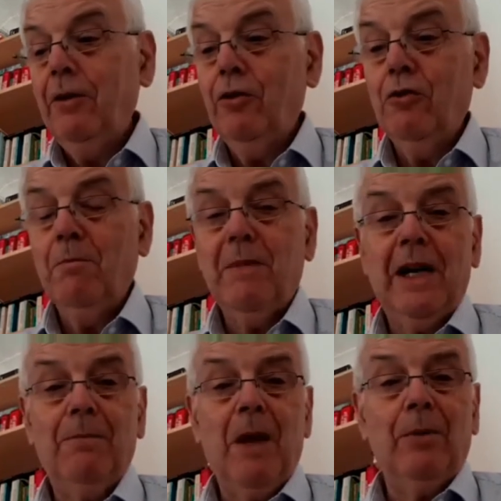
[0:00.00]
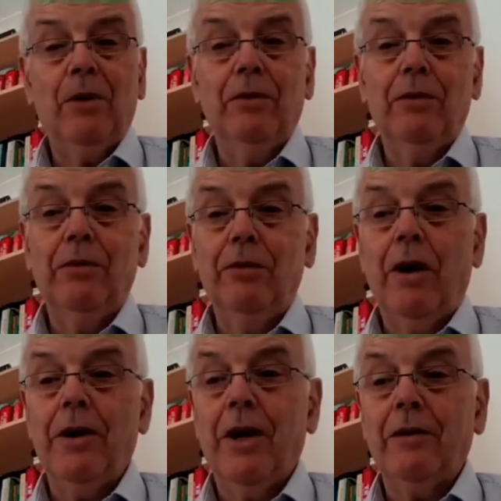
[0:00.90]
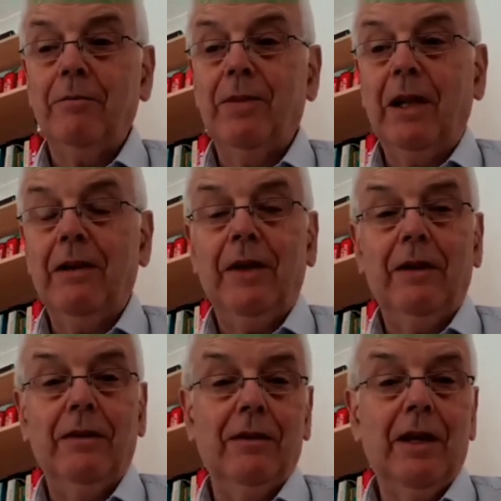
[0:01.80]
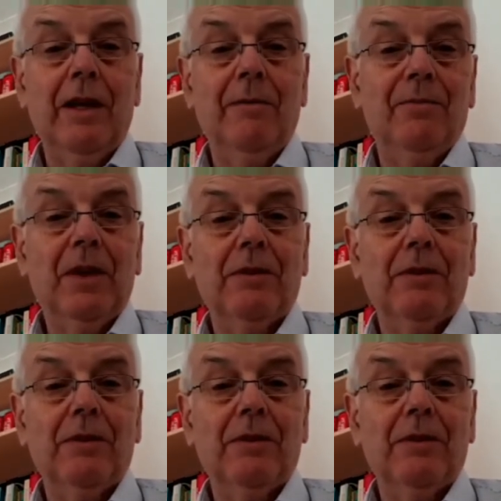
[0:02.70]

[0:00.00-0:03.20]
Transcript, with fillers: You know, many people who are not believing uh,